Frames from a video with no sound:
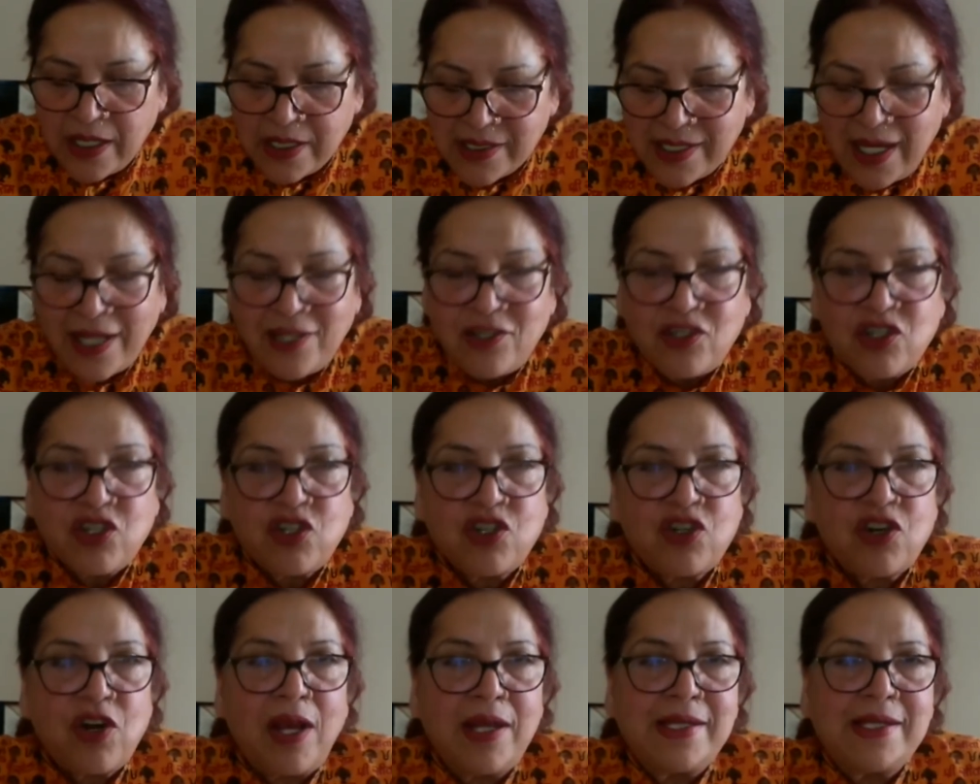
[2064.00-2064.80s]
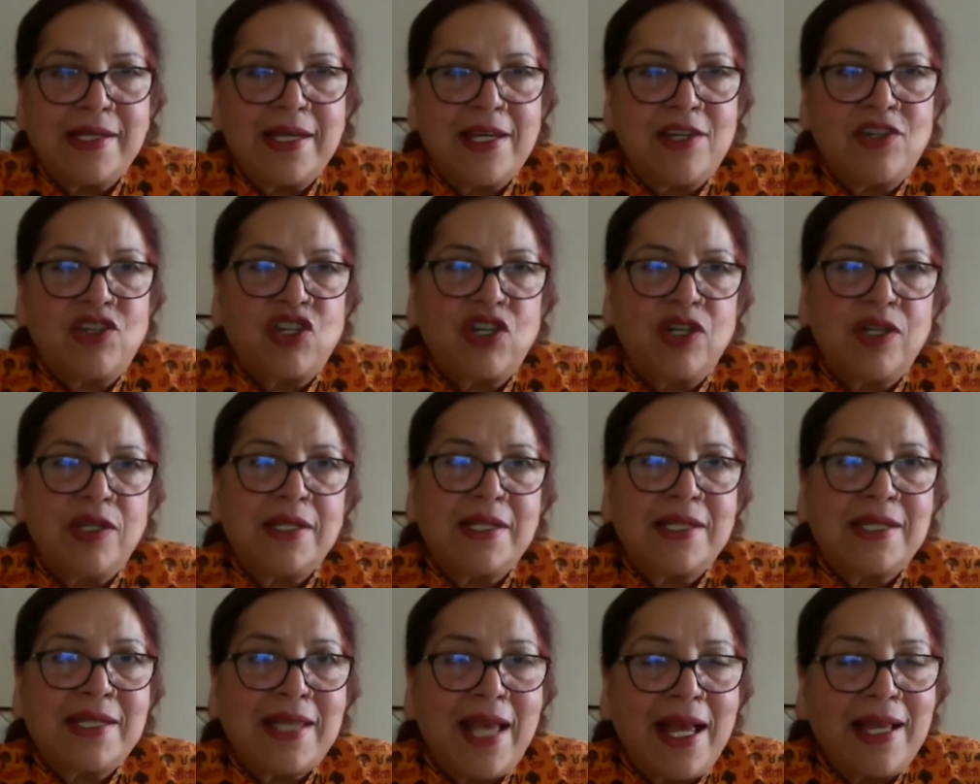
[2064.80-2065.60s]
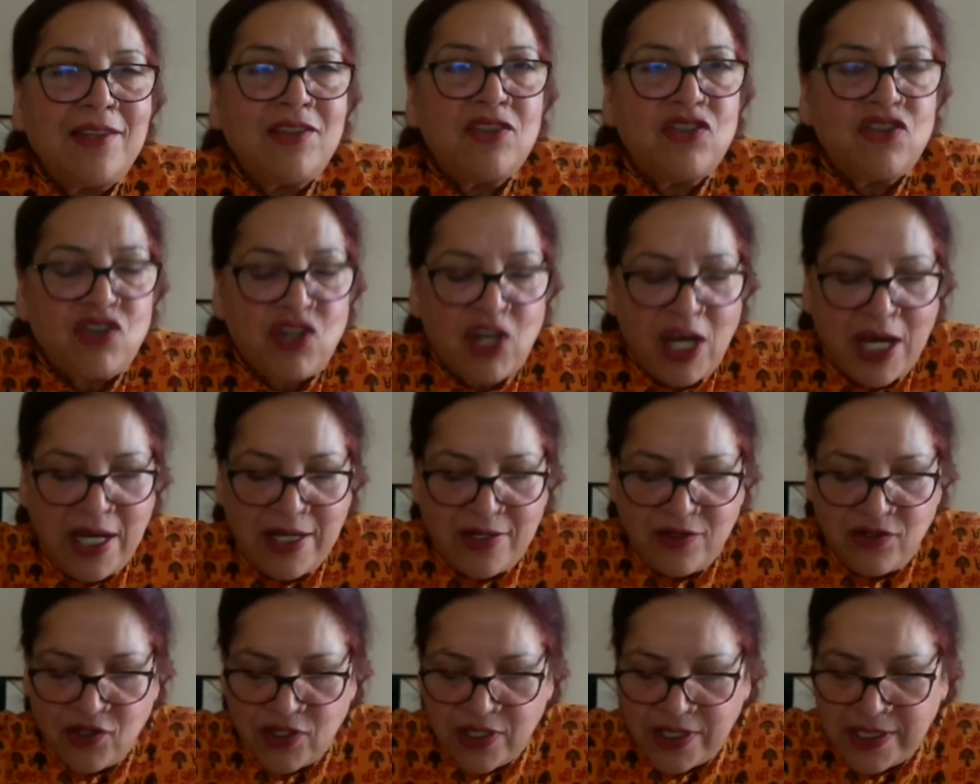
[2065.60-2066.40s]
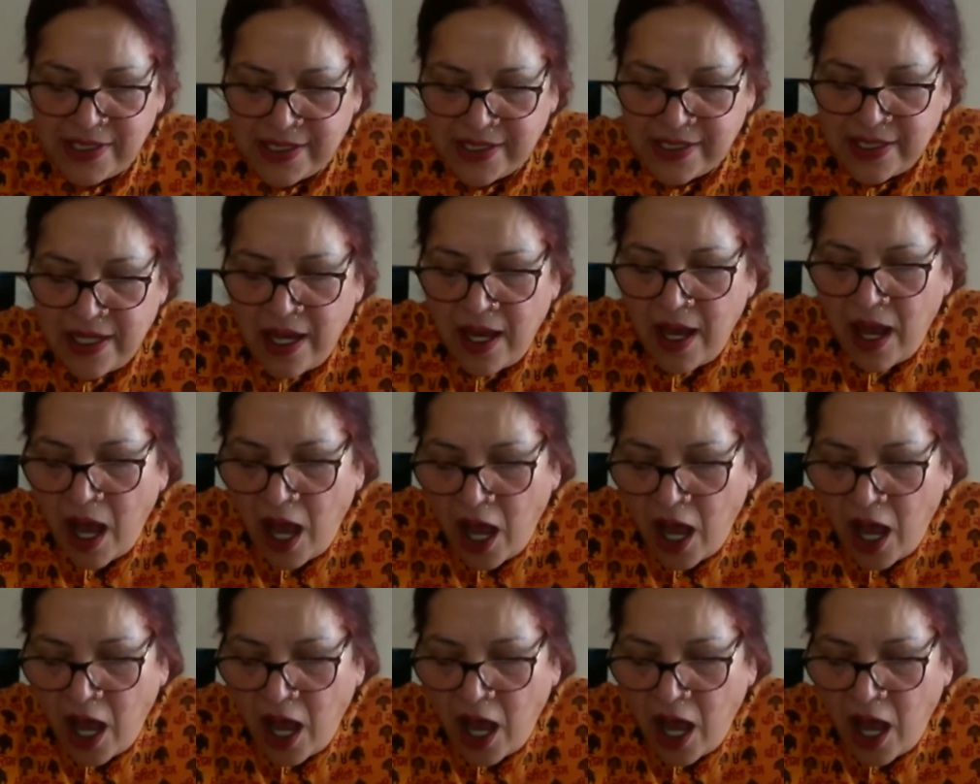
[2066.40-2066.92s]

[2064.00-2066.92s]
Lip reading: Such transitions, such changes